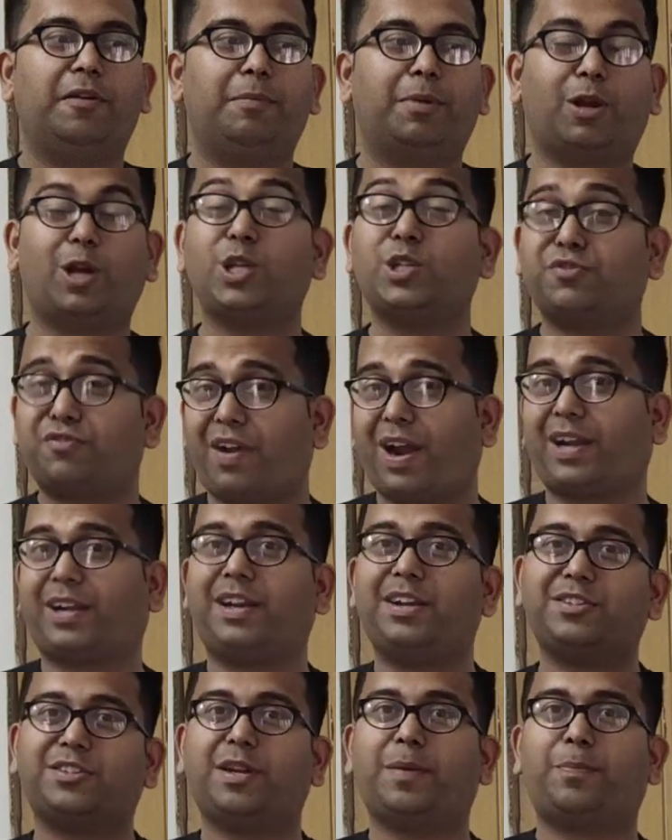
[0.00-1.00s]
Because
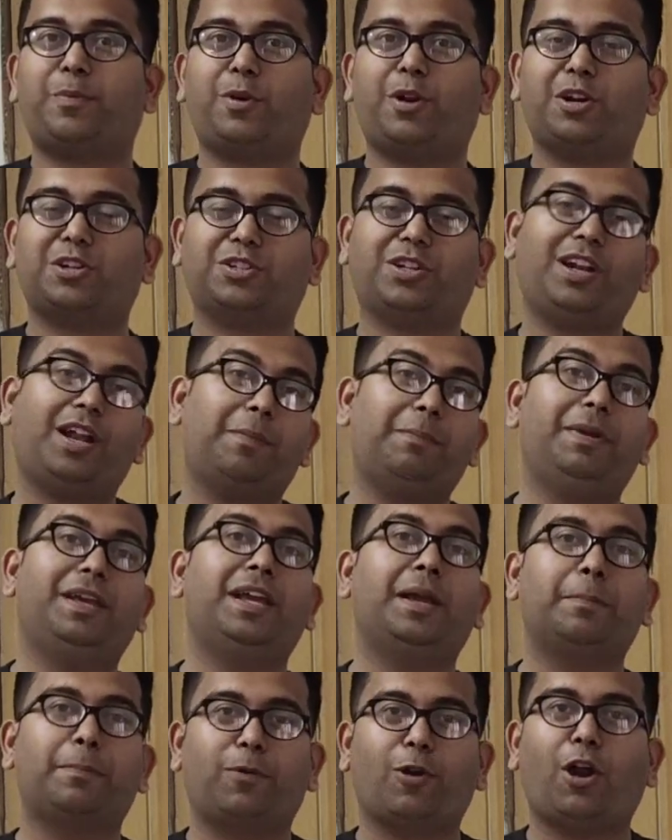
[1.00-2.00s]
factors of production are
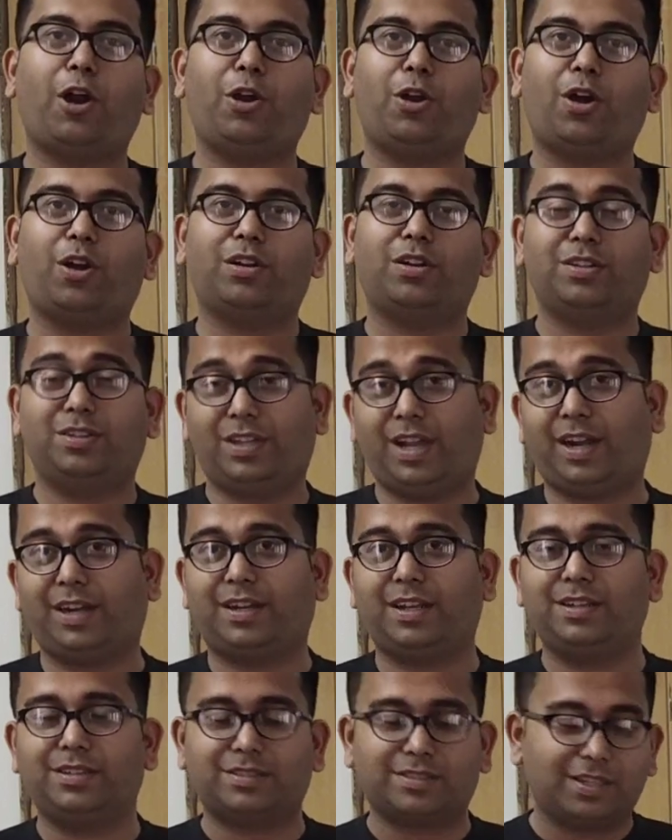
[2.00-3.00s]
being employed on,
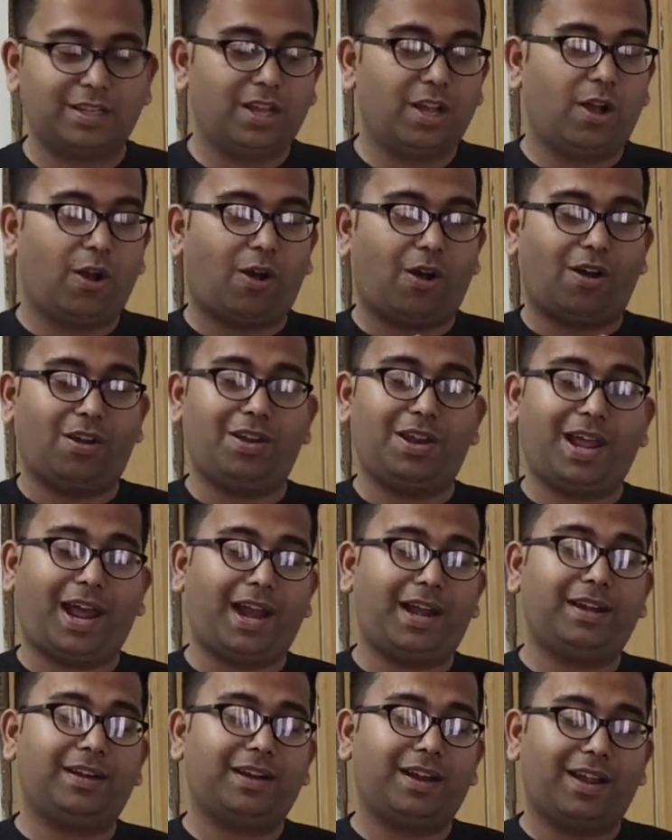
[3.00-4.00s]
that is on
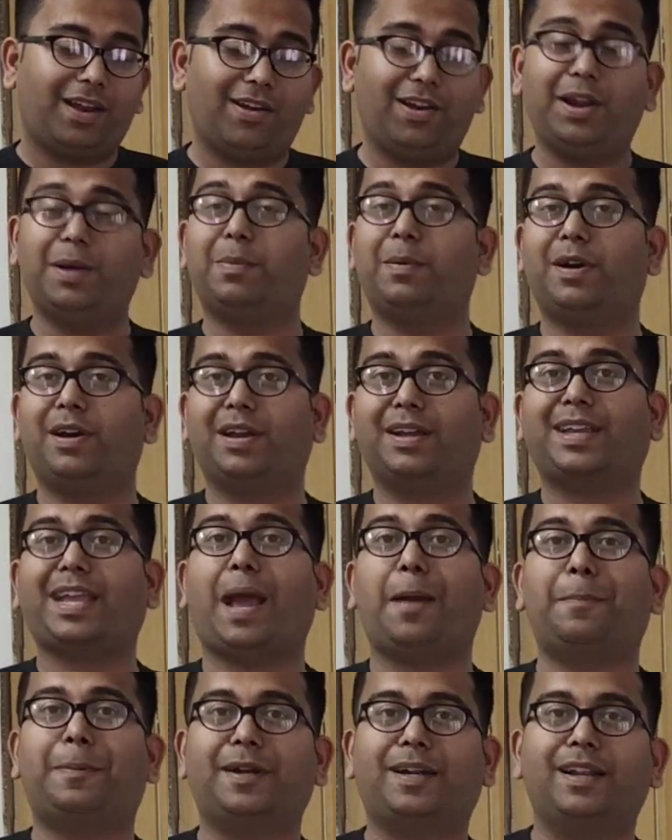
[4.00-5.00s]
land, labor,
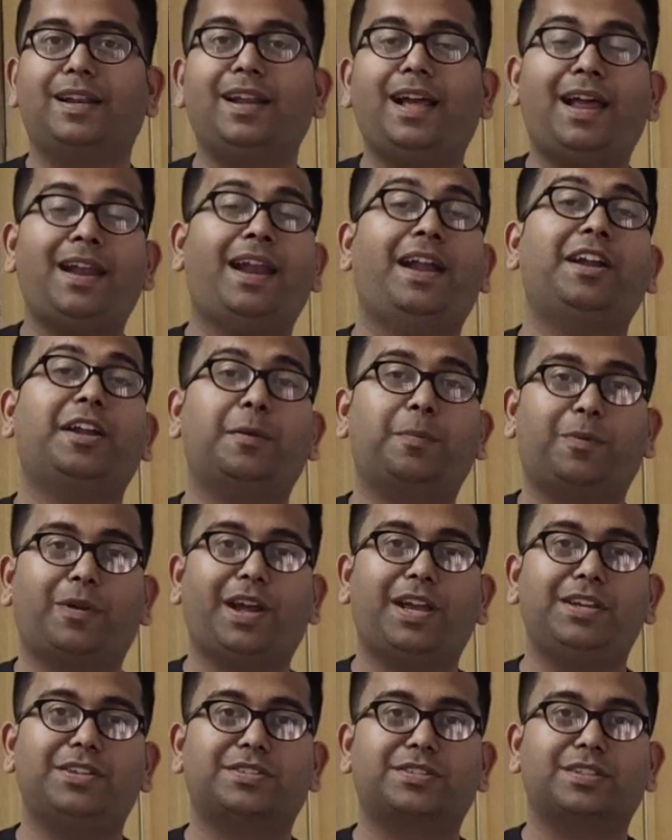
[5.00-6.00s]
capital and
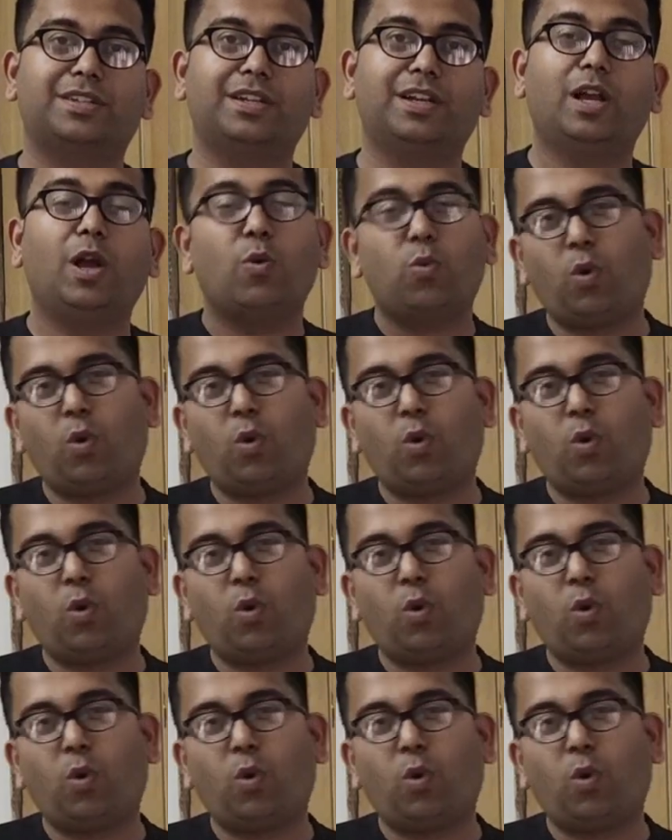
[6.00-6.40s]
enterprise.